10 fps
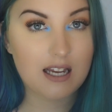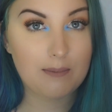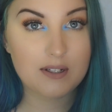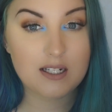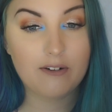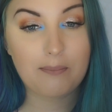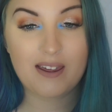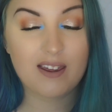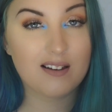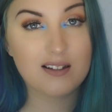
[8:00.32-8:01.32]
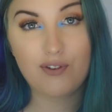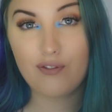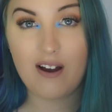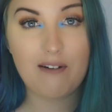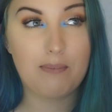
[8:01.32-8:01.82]
type of stuff, because for
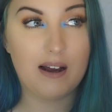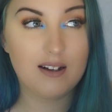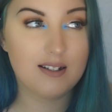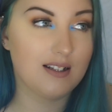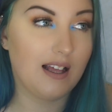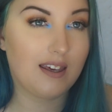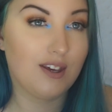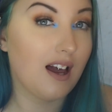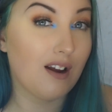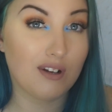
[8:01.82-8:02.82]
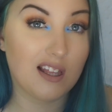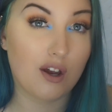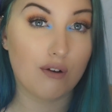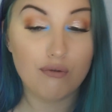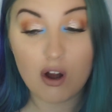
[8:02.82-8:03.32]
$5, like, you can't really
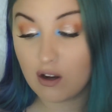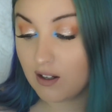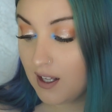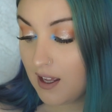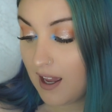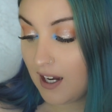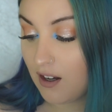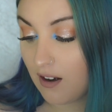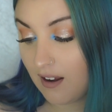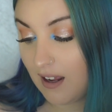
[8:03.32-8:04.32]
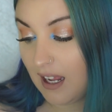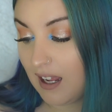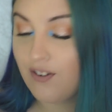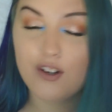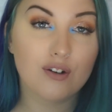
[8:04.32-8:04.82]
go wrong. And you know,
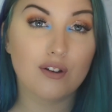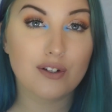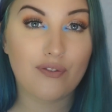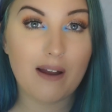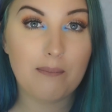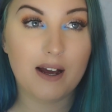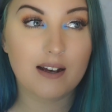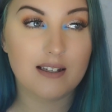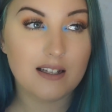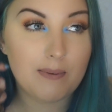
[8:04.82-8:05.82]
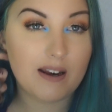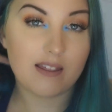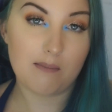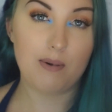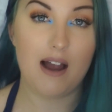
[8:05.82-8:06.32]
if you do lose $5, it's better
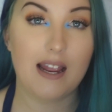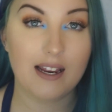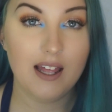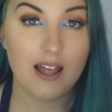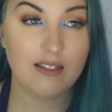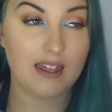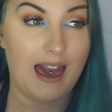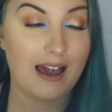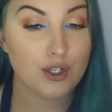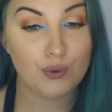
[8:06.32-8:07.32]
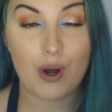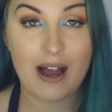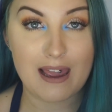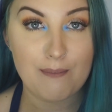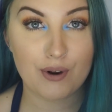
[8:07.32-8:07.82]
than buying the actual
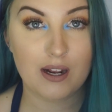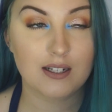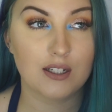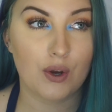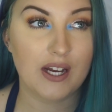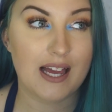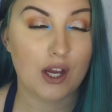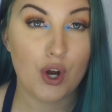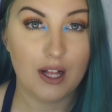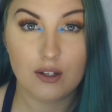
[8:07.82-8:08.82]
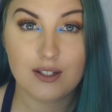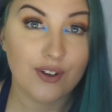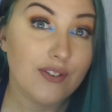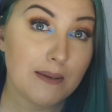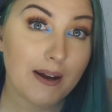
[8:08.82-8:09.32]
high-end product and going like, oh, I lost
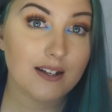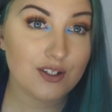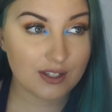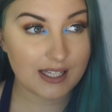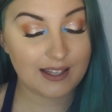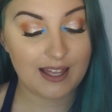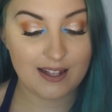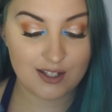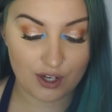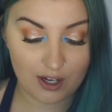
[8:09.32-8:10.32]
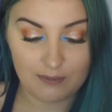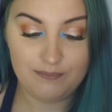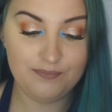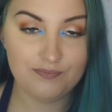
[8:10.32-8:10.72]
$50 just like that. So